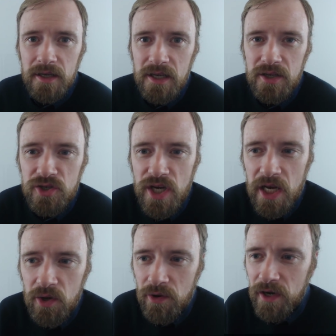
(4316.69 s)
in
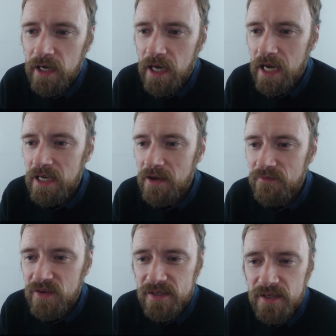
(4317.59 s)
January and I
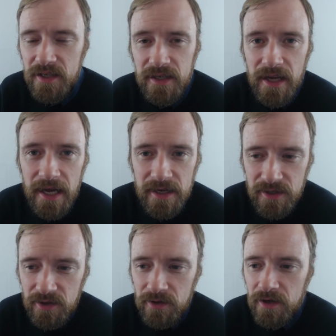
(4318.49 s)
visited
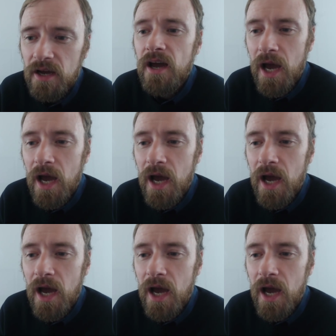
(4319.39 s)
Esther,